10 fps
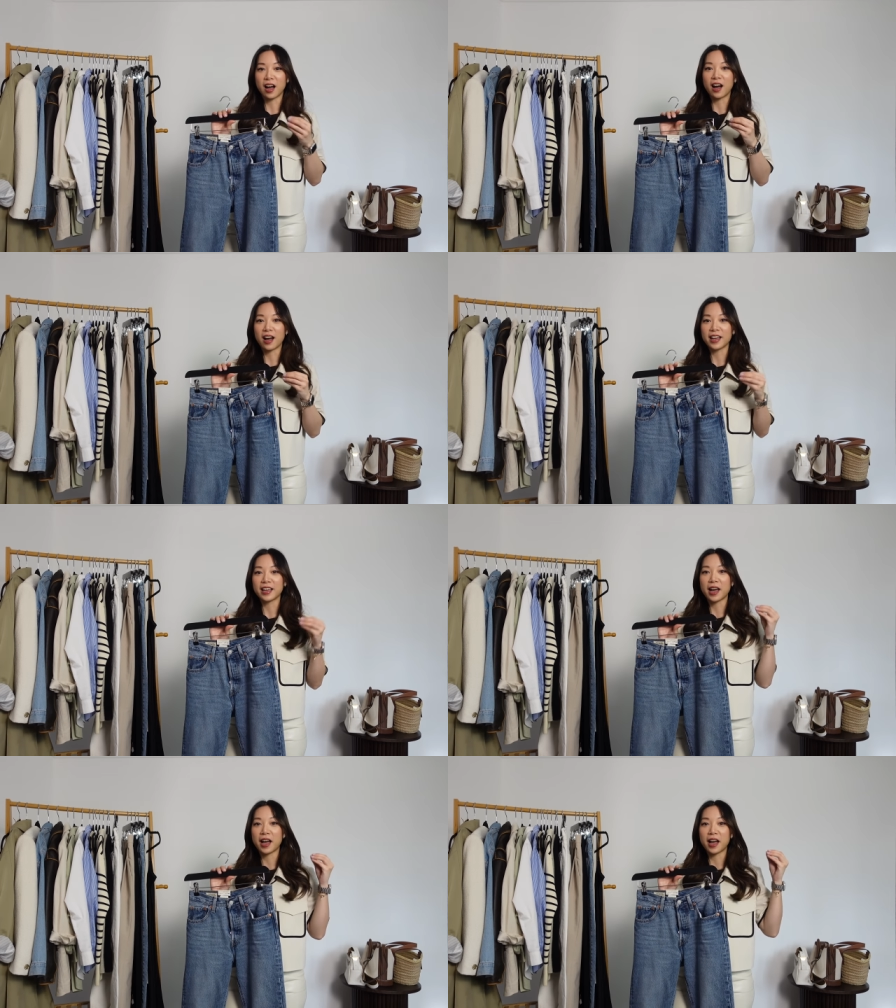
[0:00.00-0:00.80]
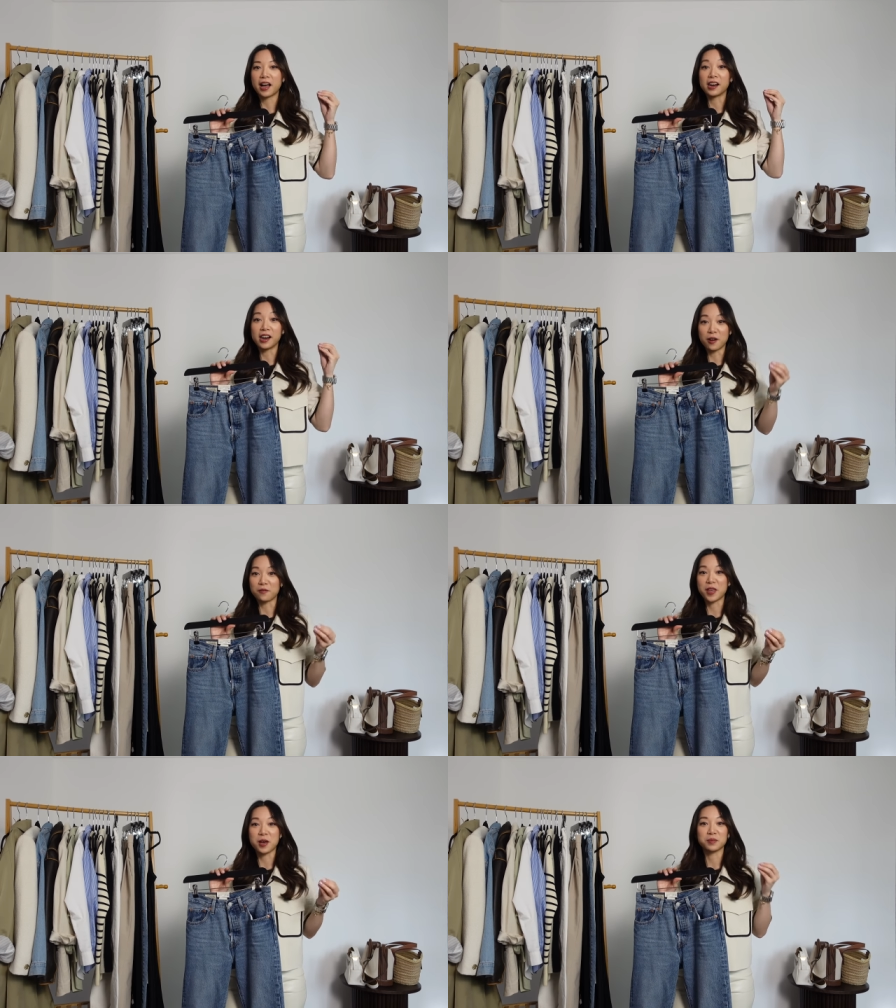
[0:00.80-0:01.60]
I
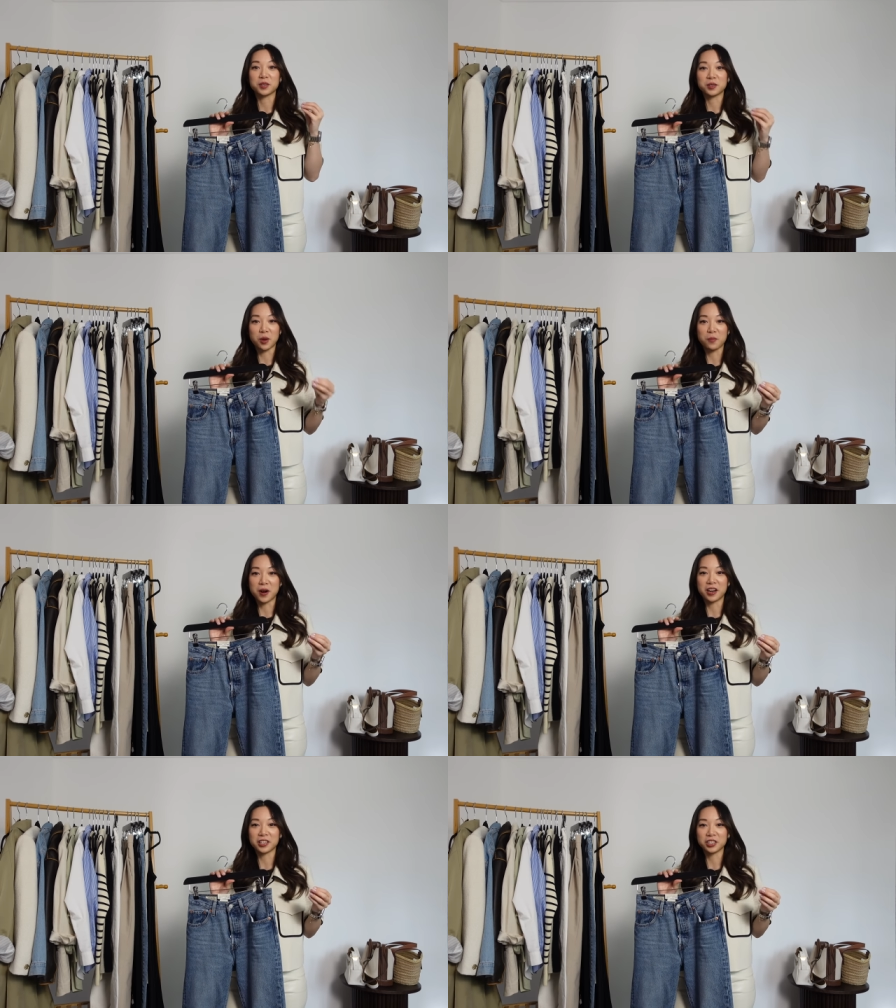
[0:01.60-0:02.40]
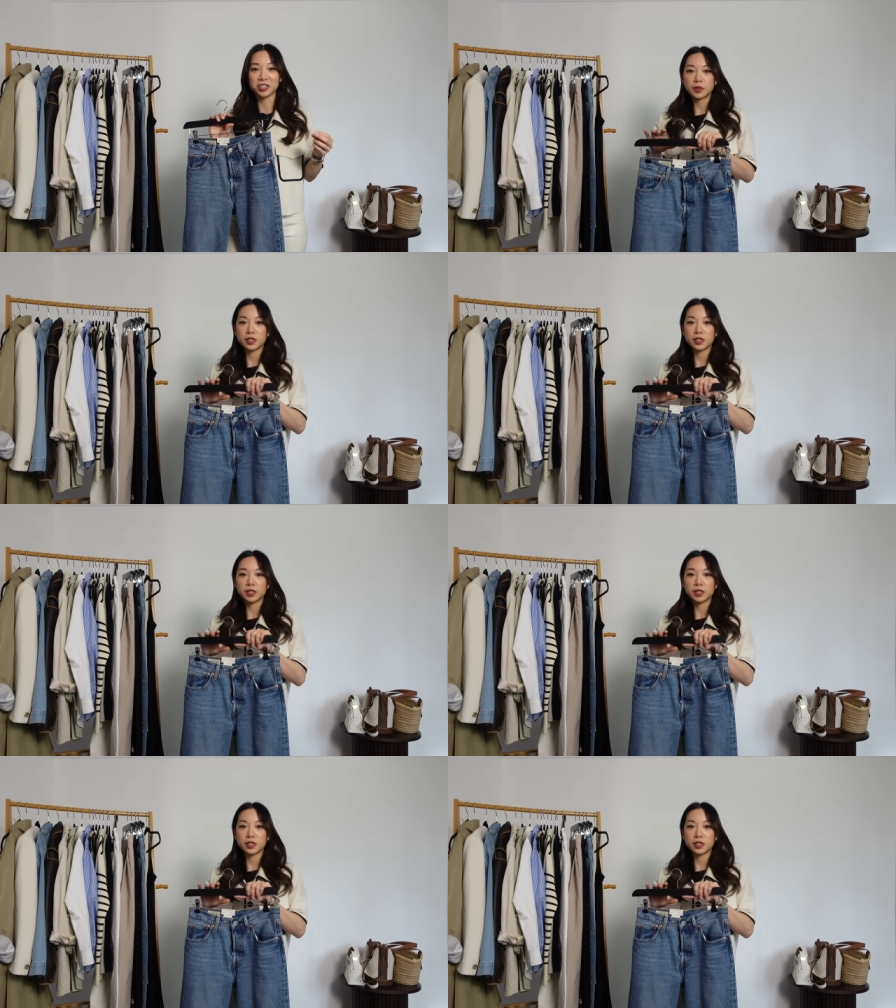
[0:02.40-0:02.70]
love them so much.